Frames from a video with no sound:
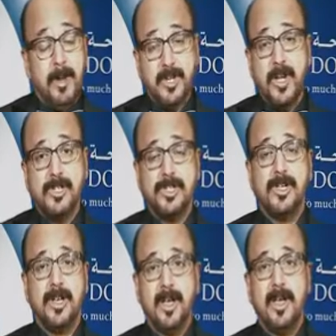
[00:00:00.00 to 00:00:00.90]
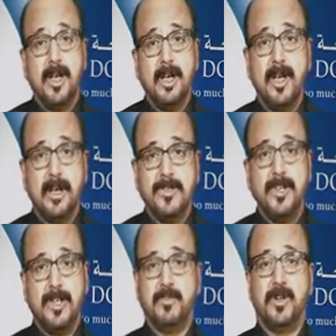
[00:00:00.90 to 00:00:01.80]
Measures,
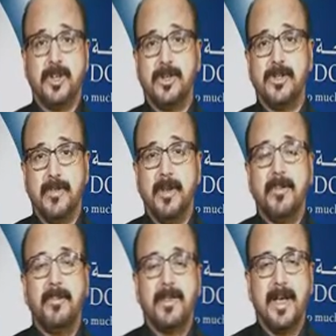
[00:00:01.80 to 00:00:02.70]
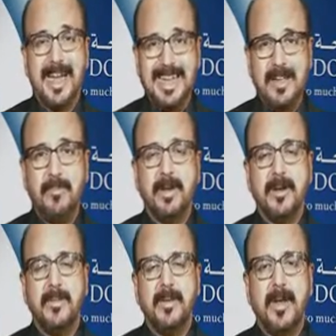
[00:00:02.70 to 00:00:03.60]
serious measures, I mean,
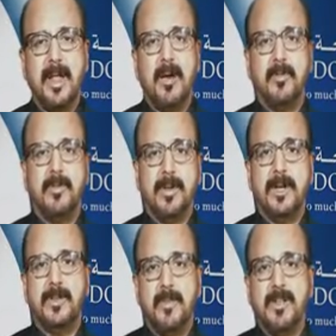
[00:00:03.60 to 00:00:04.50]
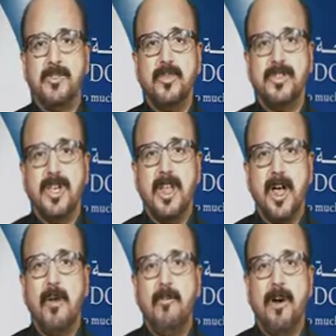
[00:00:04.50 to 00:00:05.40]
attempted. Now, it remains to be
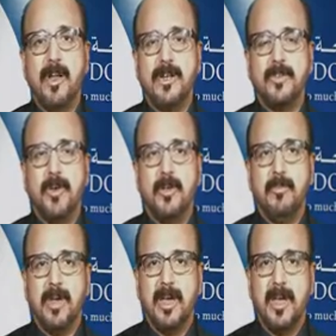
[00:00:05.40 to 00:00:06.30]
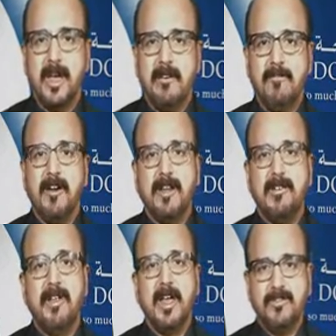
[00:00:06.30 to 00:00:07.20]
seen how far it's going to be
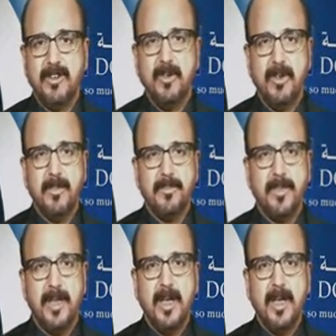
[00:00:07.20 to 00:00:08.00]
effectively executed.